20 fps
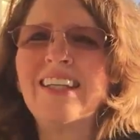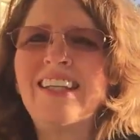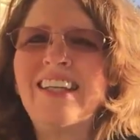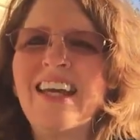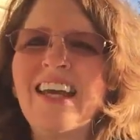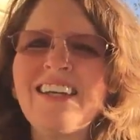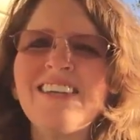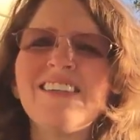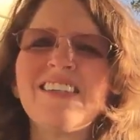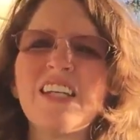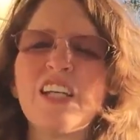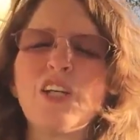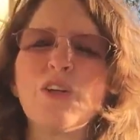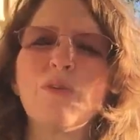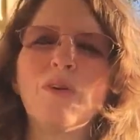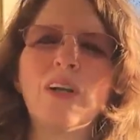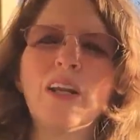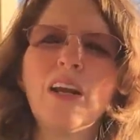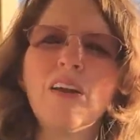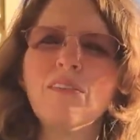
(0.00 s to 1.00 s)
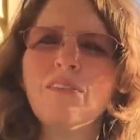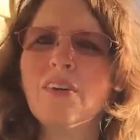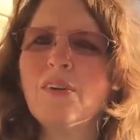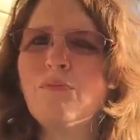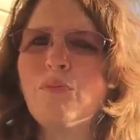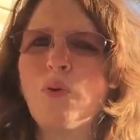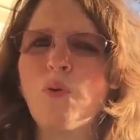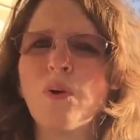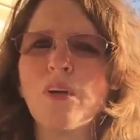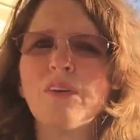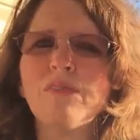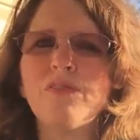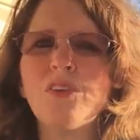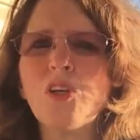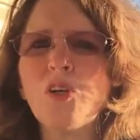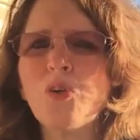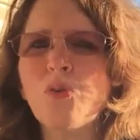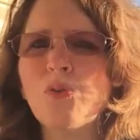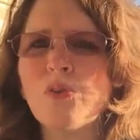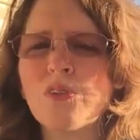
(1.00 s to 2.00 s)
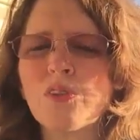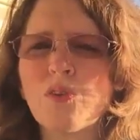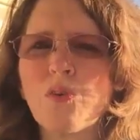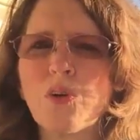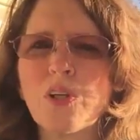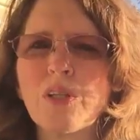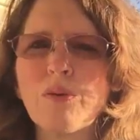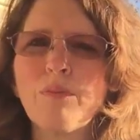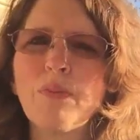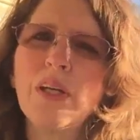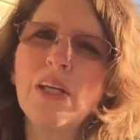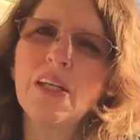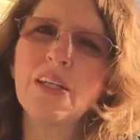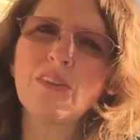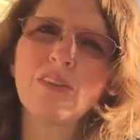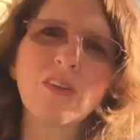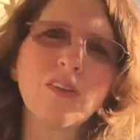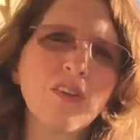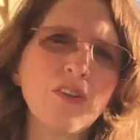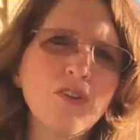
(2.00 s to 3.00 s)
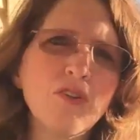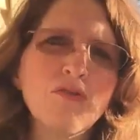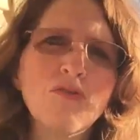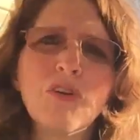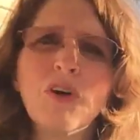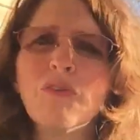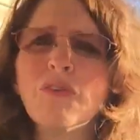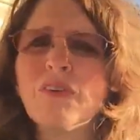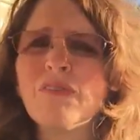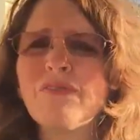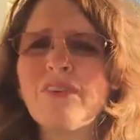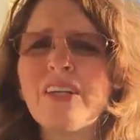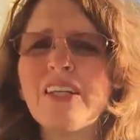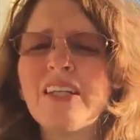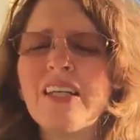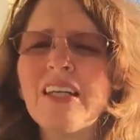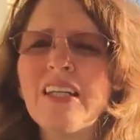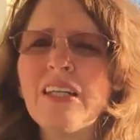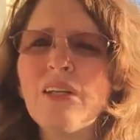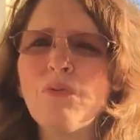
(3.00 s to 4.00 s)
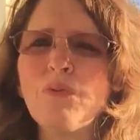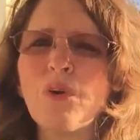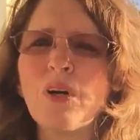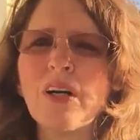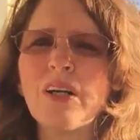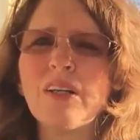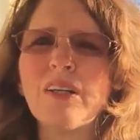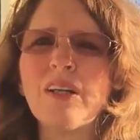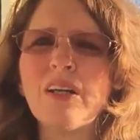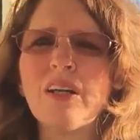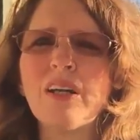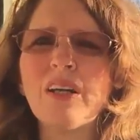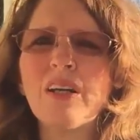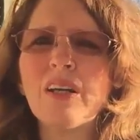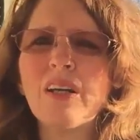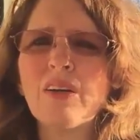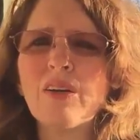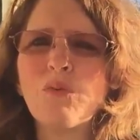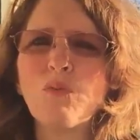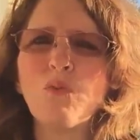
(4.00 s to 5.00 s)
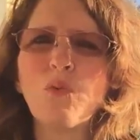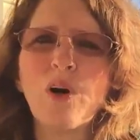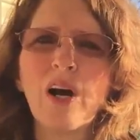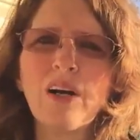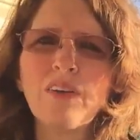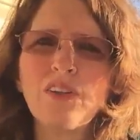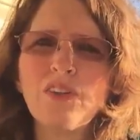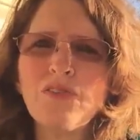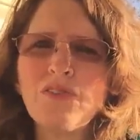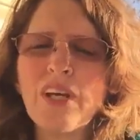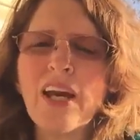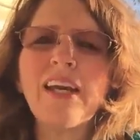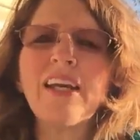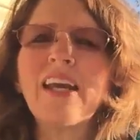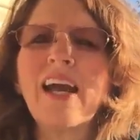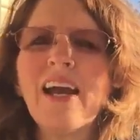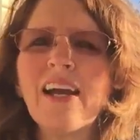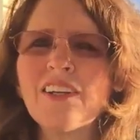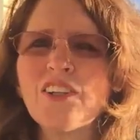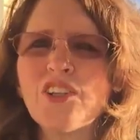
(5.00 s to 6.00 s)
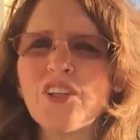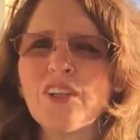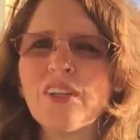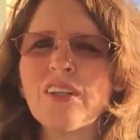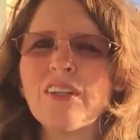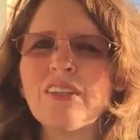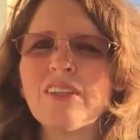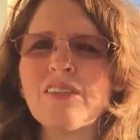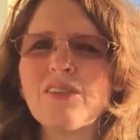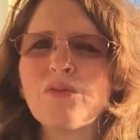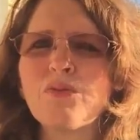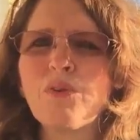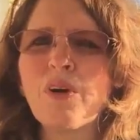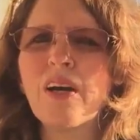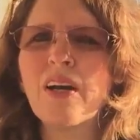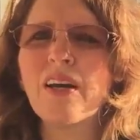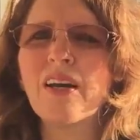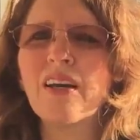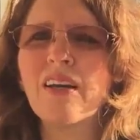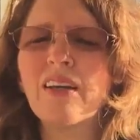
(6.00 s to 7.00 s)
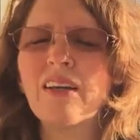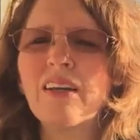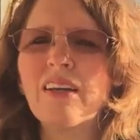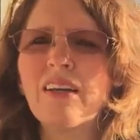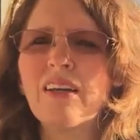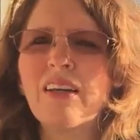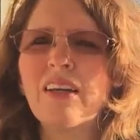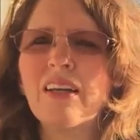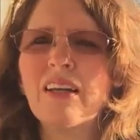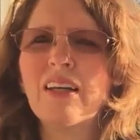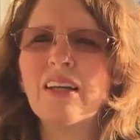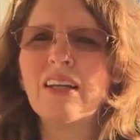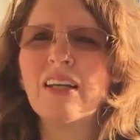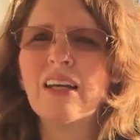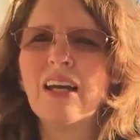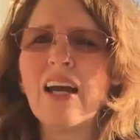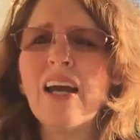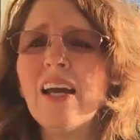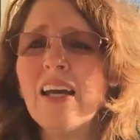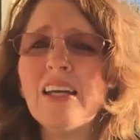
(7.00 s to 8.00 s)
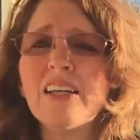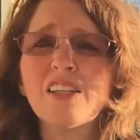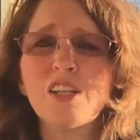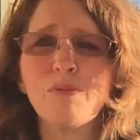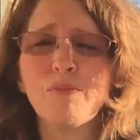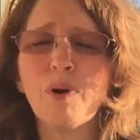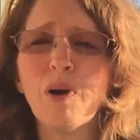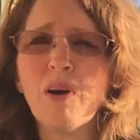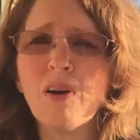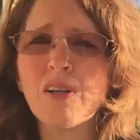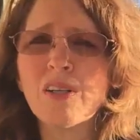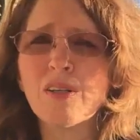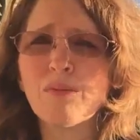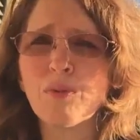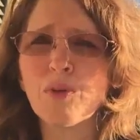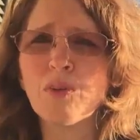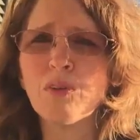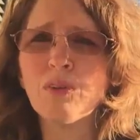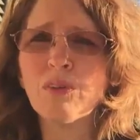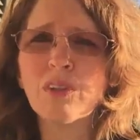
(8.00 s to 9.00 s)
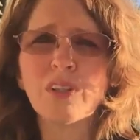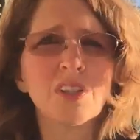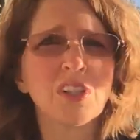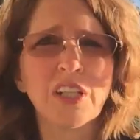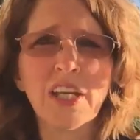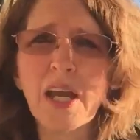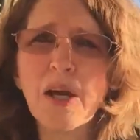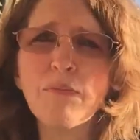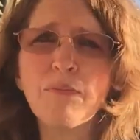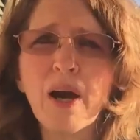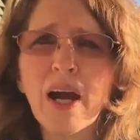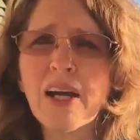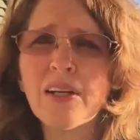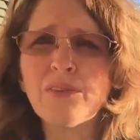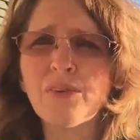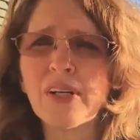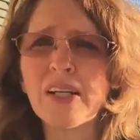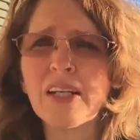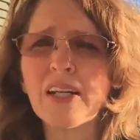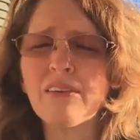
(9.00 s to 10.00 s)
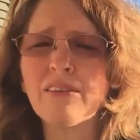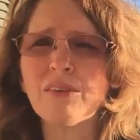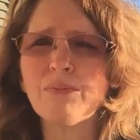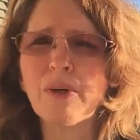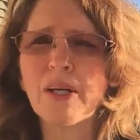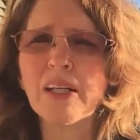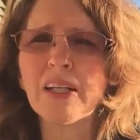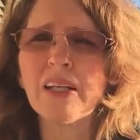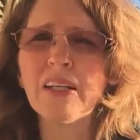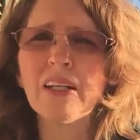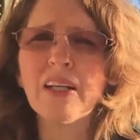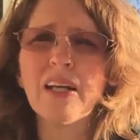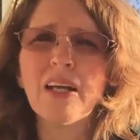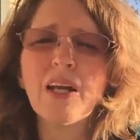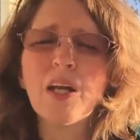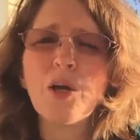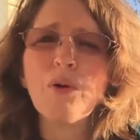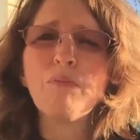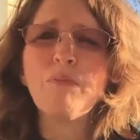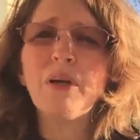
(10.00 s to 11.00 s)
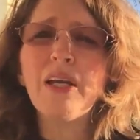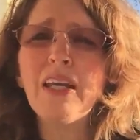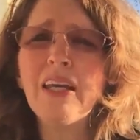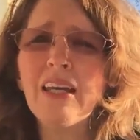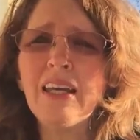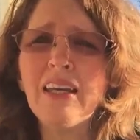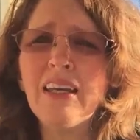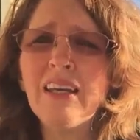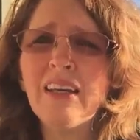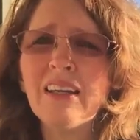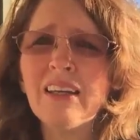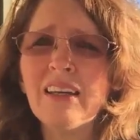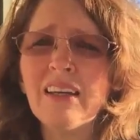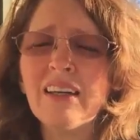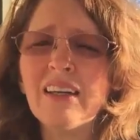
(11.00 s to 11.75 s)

guessing what every point of view is going to be so that you don't offend anyone while you take action in this way, A, it's impossible because you can't mind read everybody. B,